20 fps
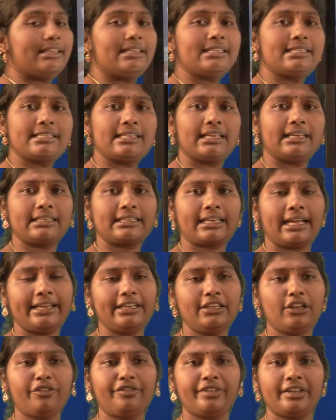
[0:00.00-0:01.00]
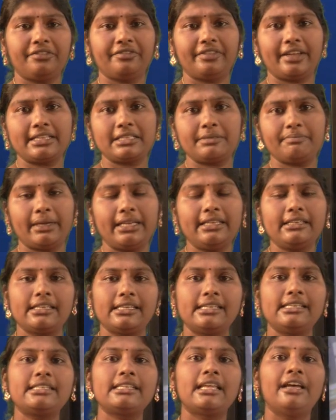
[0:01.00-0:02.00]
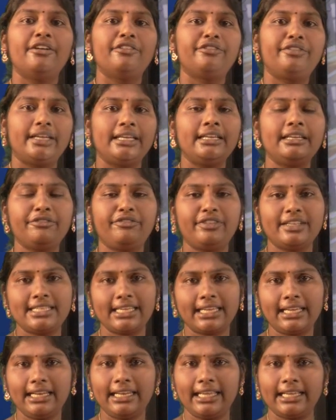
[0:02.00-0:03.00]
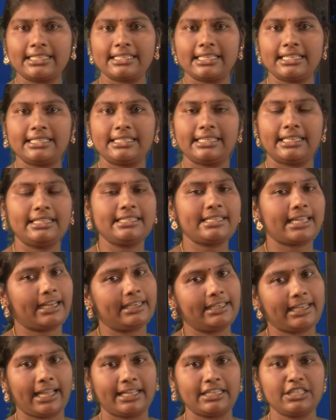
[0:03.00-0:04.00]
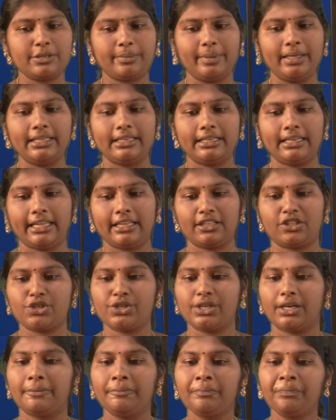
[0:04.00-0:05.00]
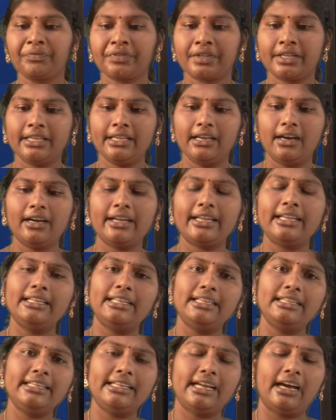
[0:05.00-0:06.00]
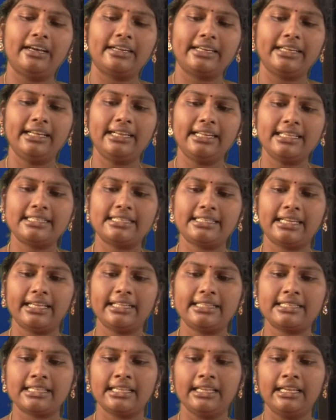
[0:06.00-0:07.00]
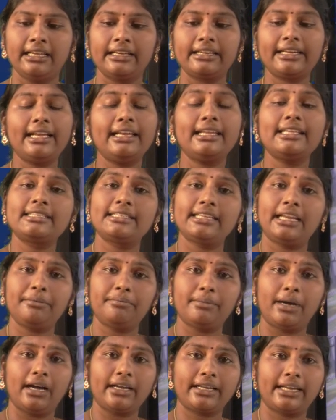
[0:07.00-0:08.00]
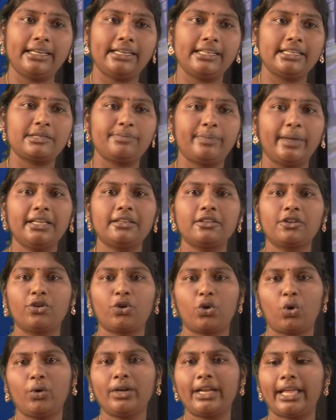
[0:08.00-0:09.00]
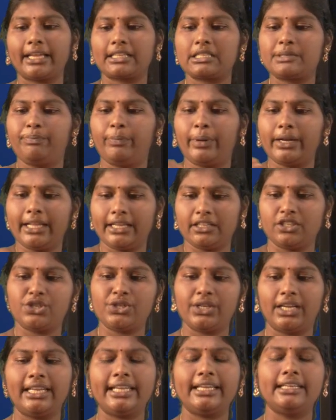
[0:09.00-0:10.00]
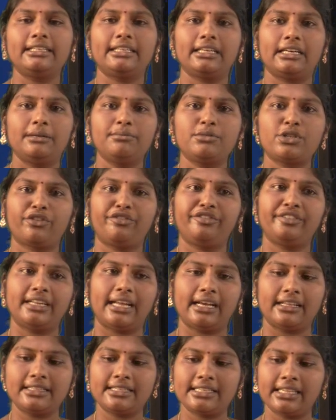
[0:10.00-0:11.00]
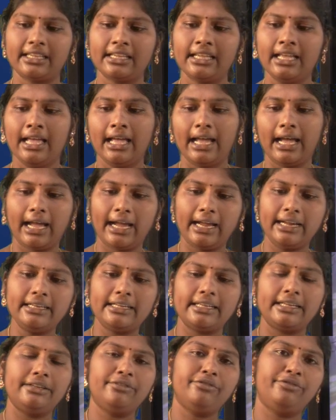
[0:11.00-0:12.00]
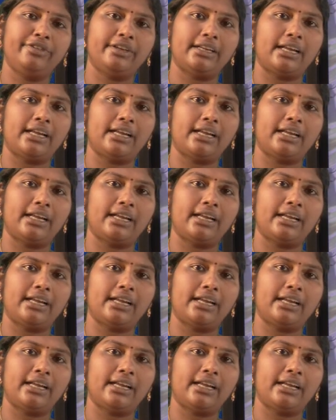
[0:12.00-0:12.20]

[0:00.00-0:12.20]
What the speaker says: this kind of investment is in physical existence and tangible in nature. Here in India, real estate market is being grown exponentially in terms of financing and in